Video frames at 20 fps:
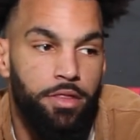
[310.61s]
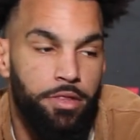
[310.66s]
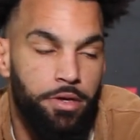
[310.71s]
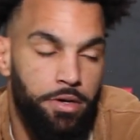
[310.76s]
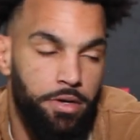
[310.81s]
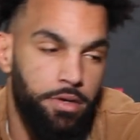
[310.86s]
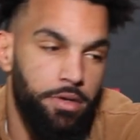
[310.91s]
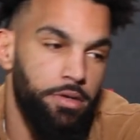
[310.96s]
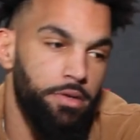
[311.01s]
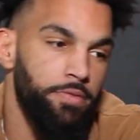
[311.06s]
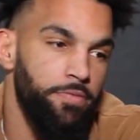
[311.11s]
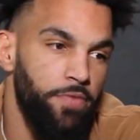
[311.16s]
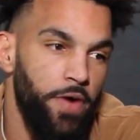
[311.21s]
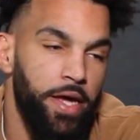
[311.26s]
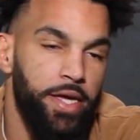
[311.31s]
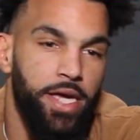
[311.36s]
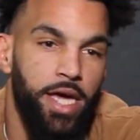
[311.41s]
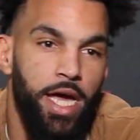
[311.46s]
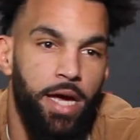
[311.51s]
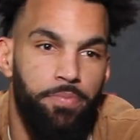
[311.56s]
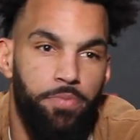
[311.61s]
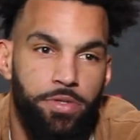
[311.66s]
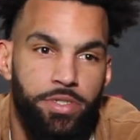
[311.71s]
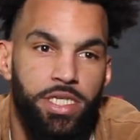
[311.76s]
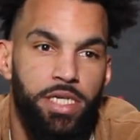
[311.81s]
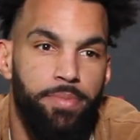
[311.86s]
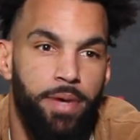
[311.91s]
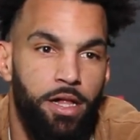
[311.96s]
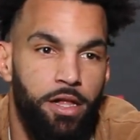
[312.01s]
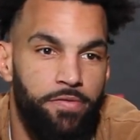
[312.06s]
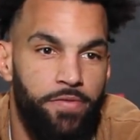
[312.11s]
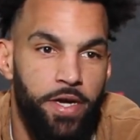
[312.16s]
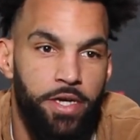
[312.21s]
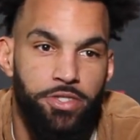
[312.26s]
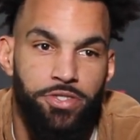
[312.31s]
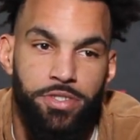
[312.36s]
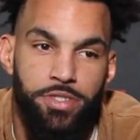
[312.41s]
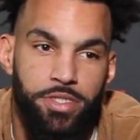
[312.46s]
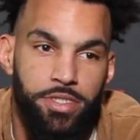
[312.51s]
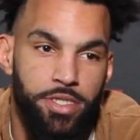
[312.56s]
third fight camp with Team
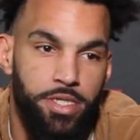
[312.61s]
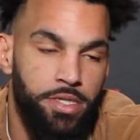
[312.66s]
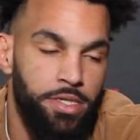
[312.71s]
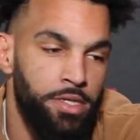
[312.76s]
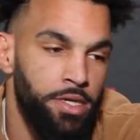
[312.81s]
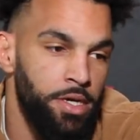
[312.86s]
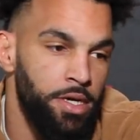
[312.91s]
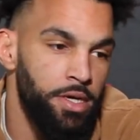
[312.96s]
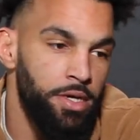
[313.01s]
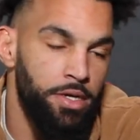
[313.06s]
Elevation and